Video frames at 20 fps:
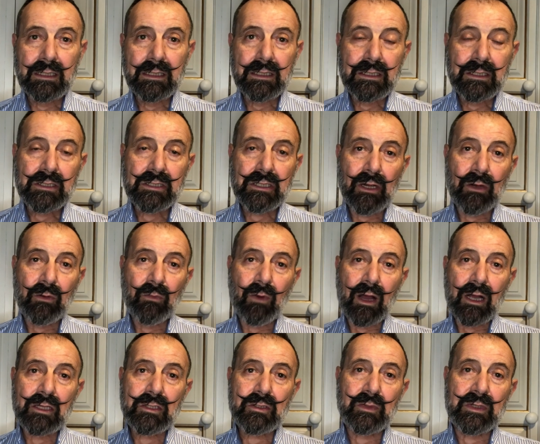So
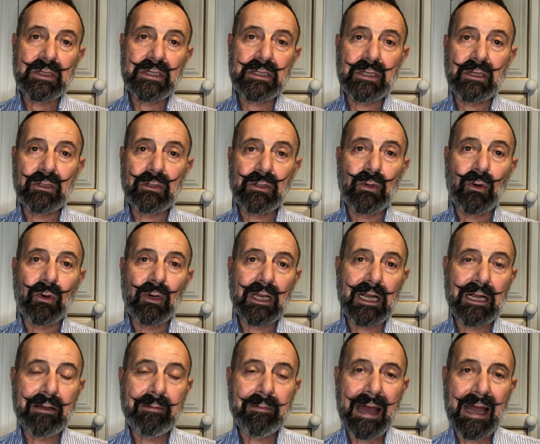whilst we're still
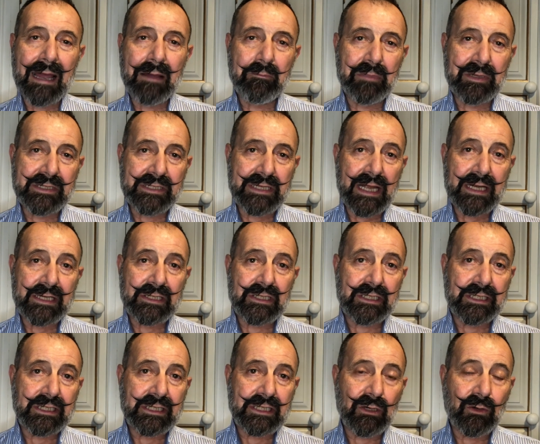talking about
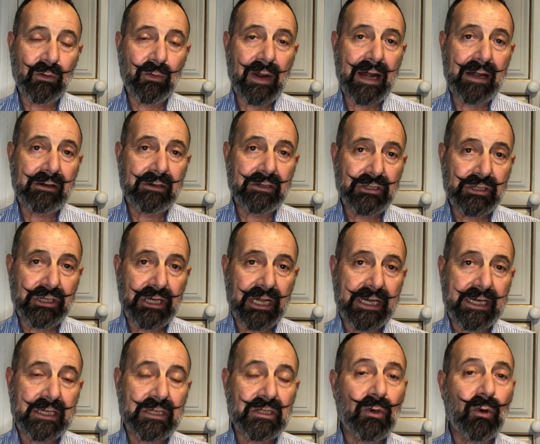potentially still wearing
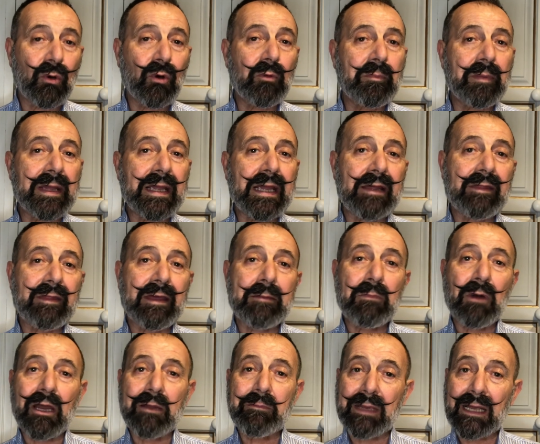jeans, albeit they
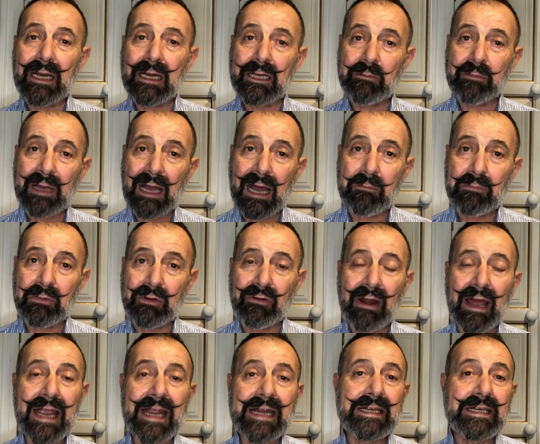might be a little bit
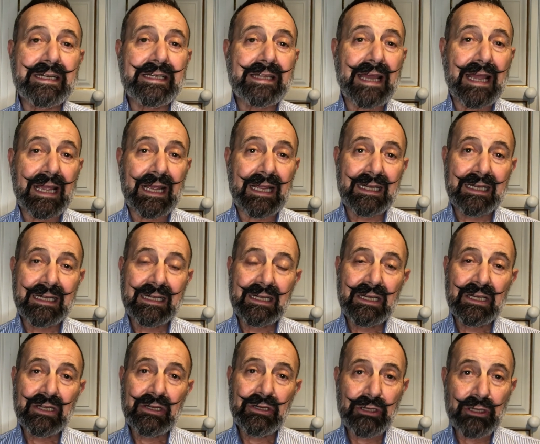upgraded, they're
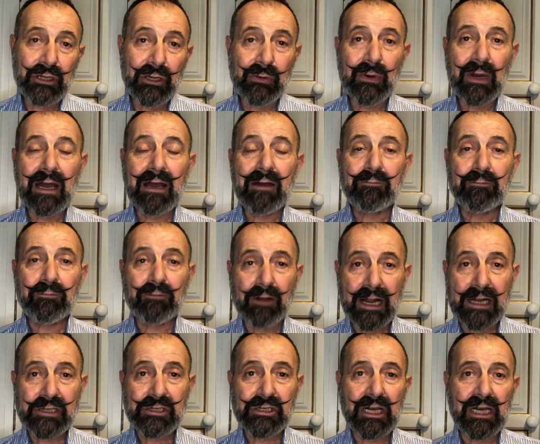newer,
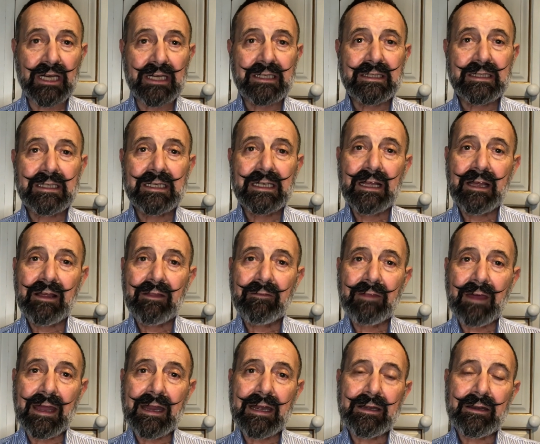fresher,
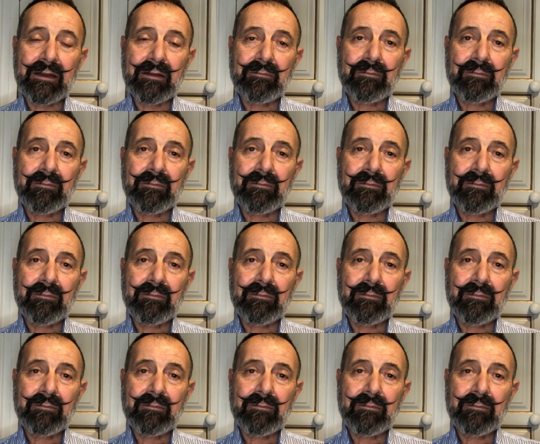then